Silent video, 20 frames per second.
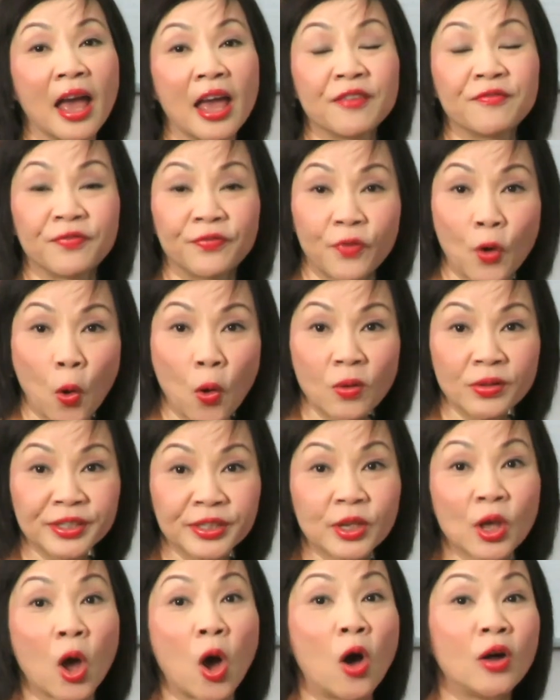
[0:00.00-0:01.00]
It
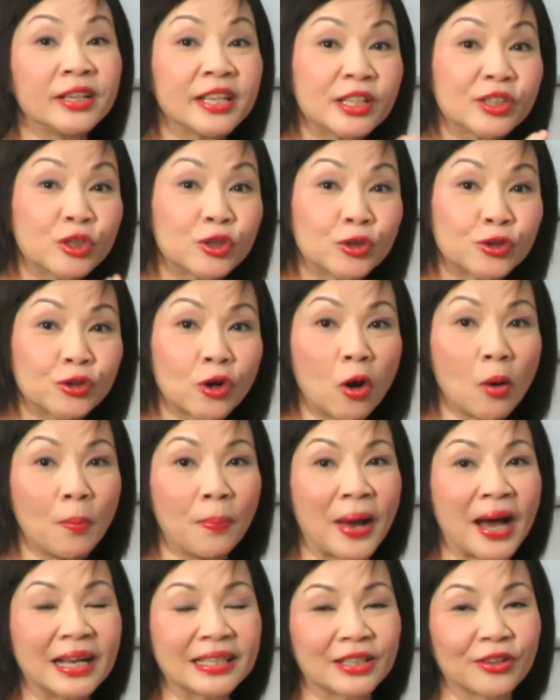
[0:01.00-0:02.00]
falls on the strong
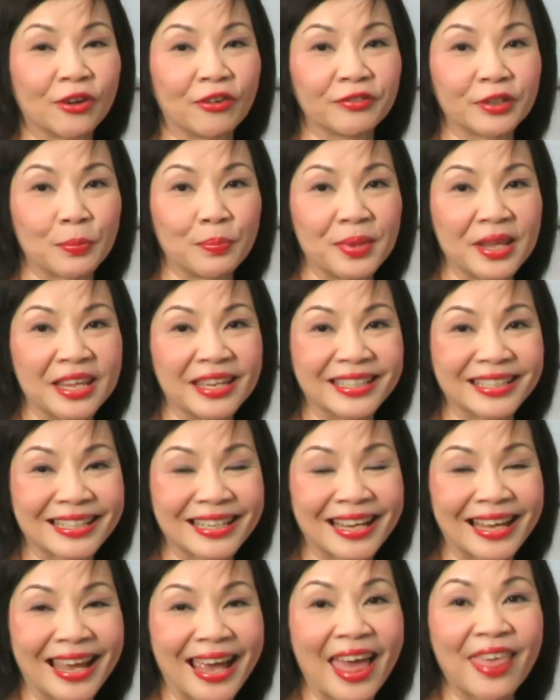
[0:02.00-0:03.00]
part of the beat,
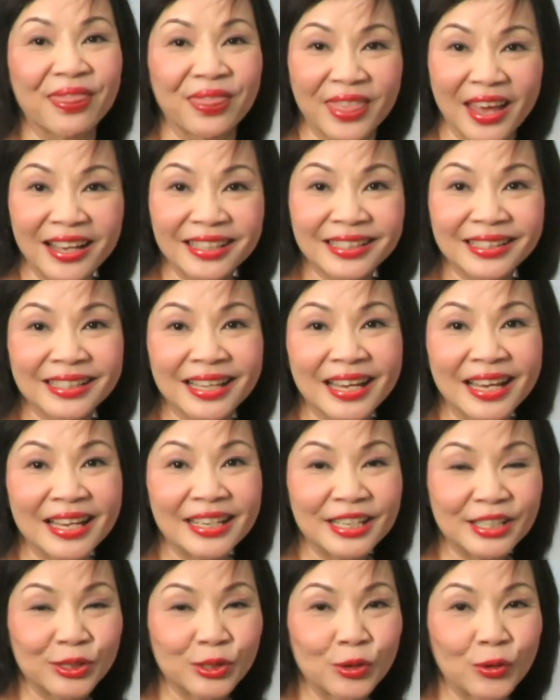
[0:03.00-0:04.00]
and thus
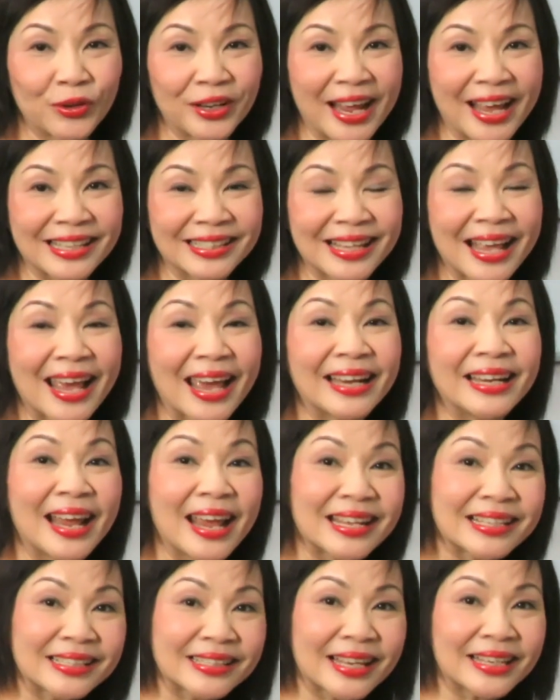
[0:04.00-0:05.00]
it is known as an
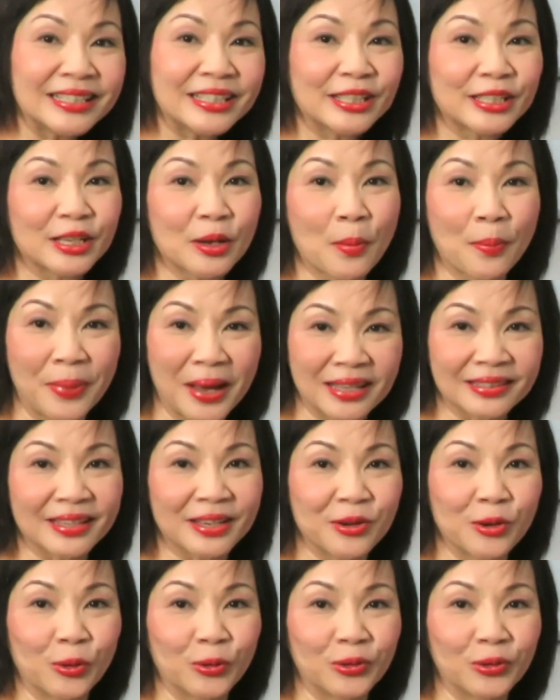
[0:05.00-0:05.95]
accented passing